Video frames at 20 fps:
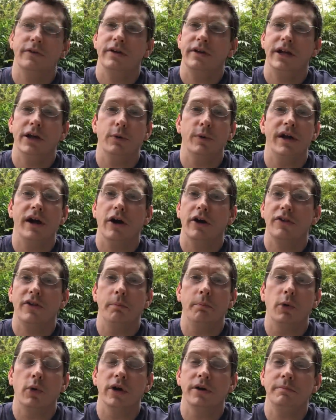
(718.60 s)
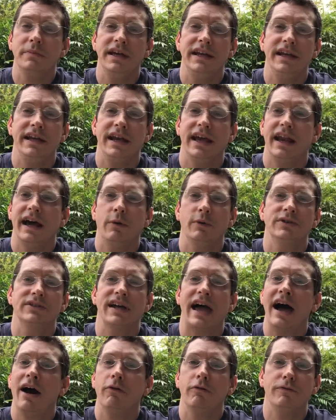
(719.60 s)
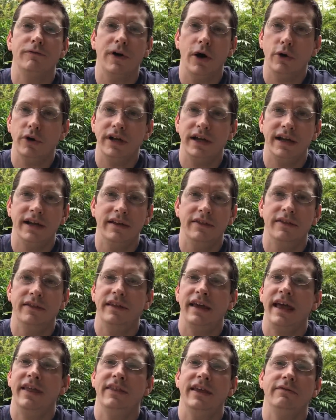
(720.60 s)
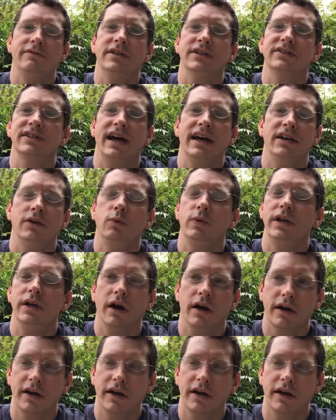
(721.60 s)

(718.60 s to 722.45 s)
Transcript: Here we are at the board meeting and I was outvoted and they've decided we are